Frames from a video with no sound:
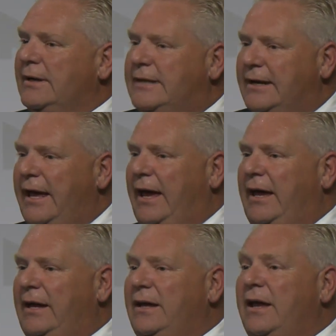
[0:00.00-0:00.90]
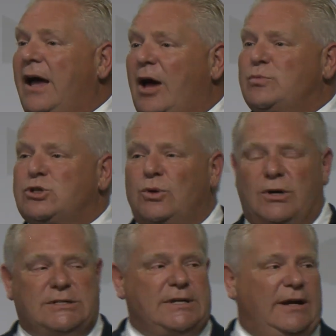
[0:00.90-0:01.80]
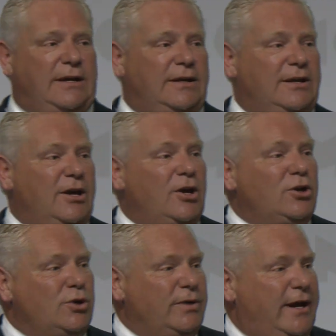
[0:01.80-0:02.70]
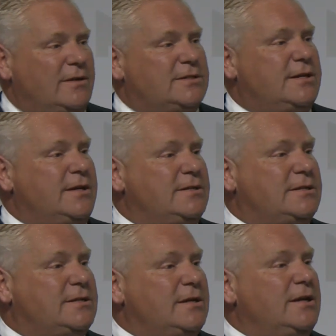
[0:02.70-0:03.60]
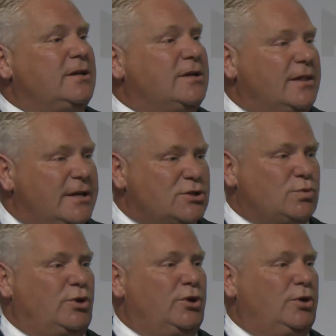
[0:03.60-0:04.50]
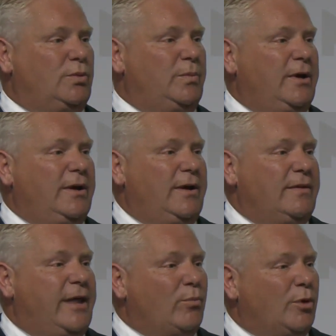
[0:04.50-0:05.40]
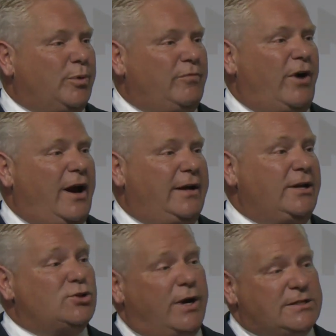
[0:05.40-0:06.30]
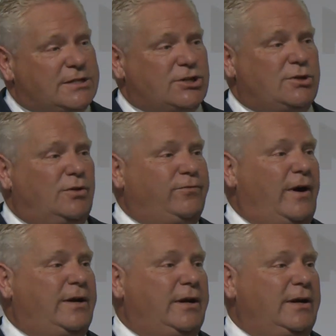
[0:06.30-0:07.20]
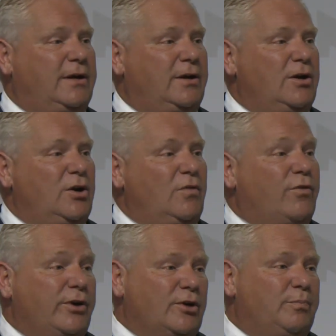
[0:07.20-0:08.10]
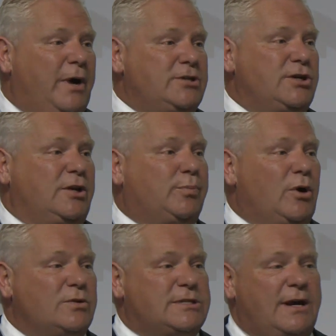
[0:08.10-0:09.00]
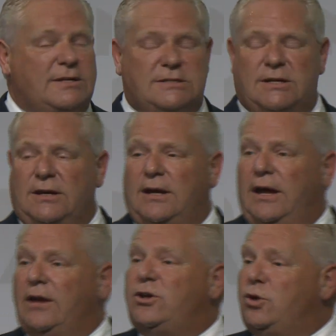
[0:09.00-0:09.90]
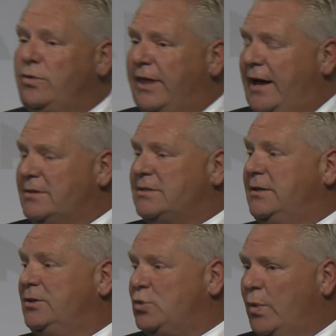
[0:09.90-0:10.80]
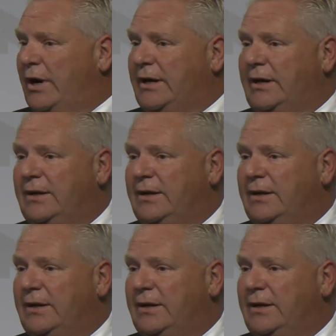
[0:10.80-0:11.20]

Today, I'm so excited to announce this to this room that we're providing transitional funding for your budgeting process in 2020